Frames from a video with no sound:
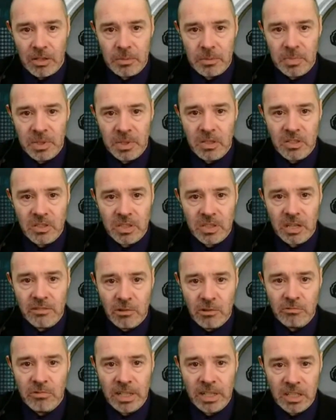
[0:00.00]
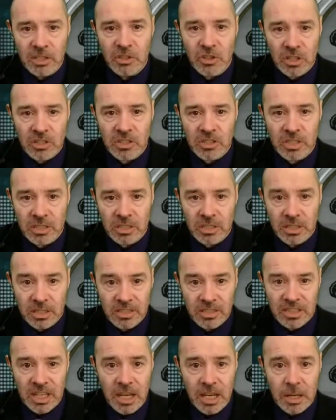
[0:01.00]
because they're already just
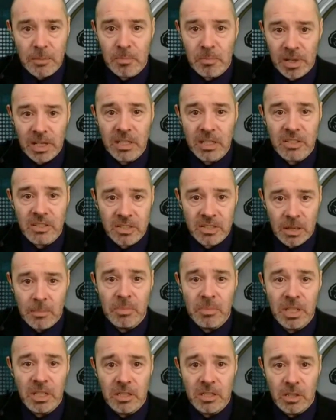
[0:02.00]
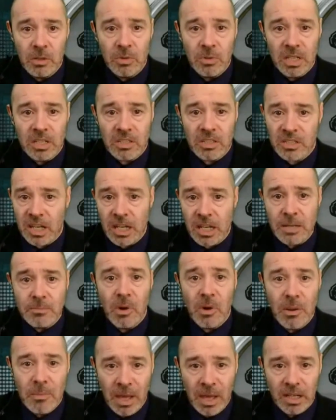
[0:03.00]
saying, please, somebody do this, take
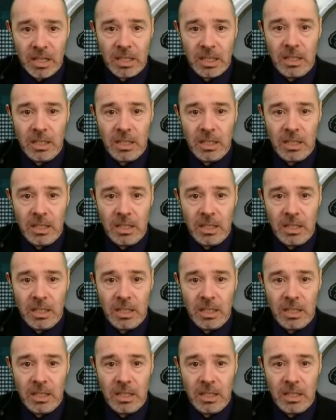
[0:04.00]
my money.